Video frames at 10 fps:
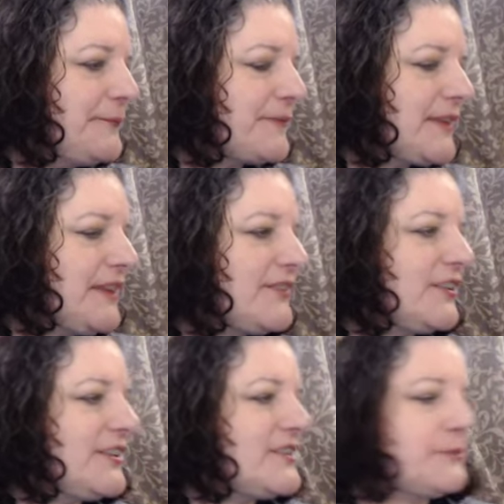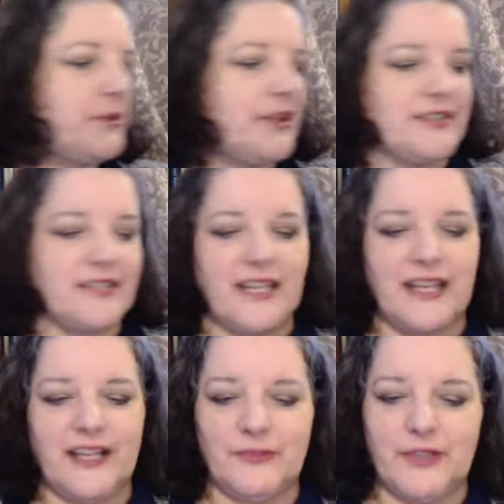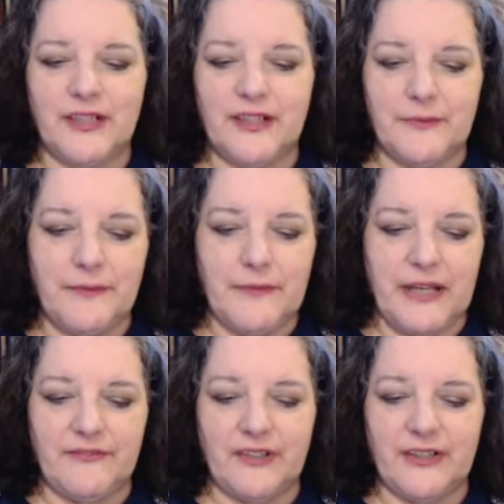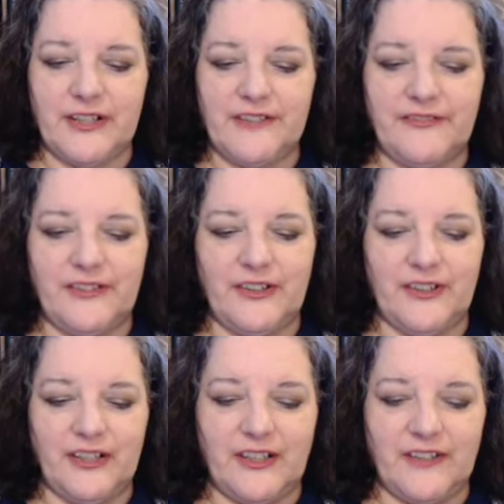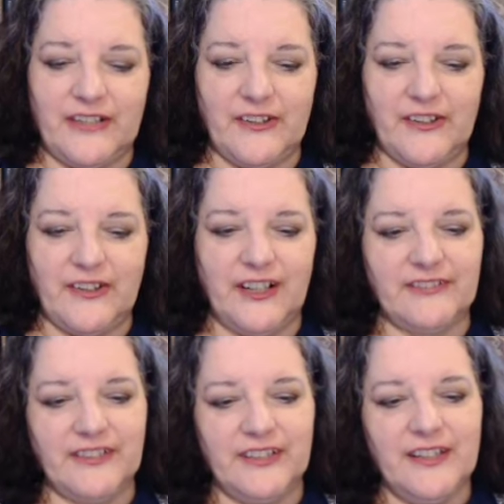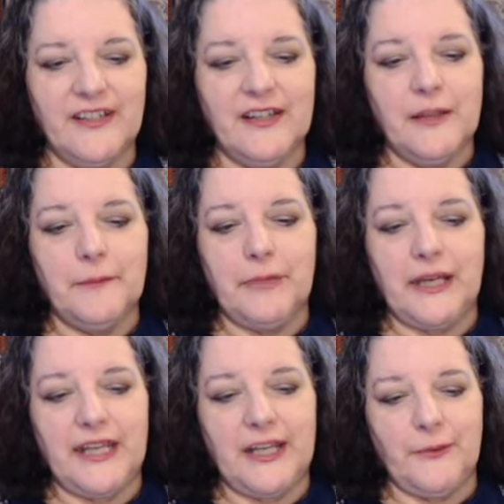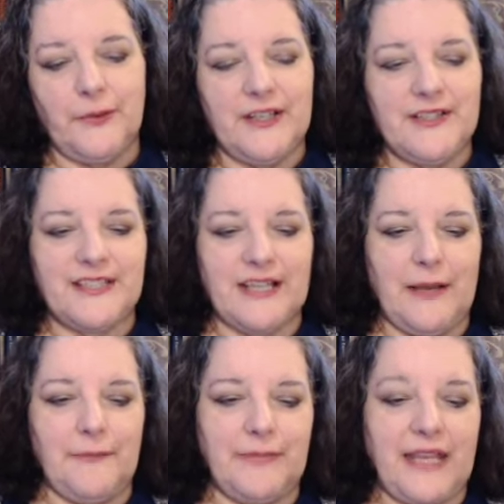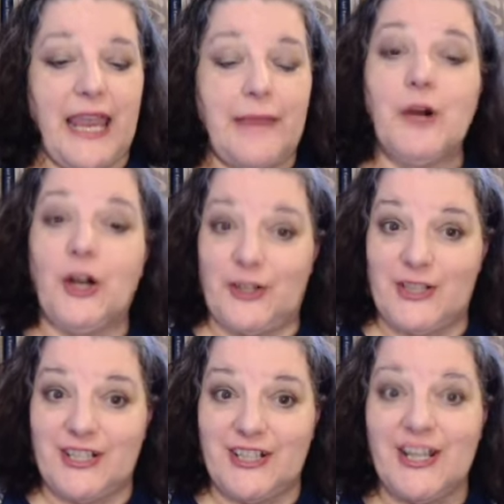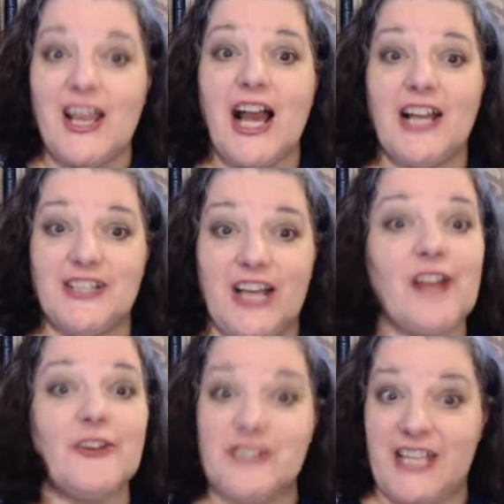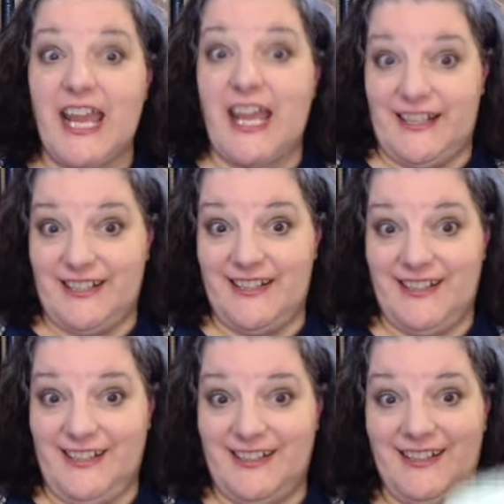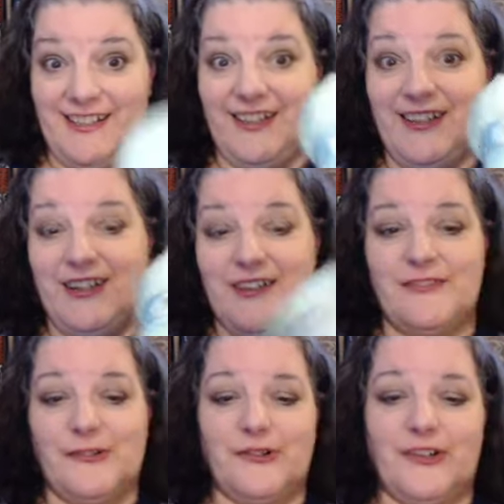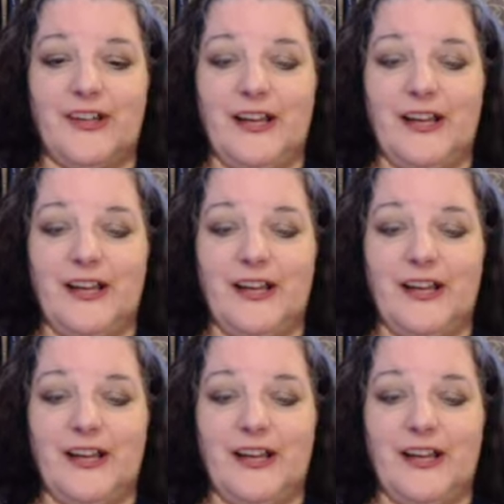If there is a price tag on one of them, they might have already fallen off. But it was Kmart, $1.10 for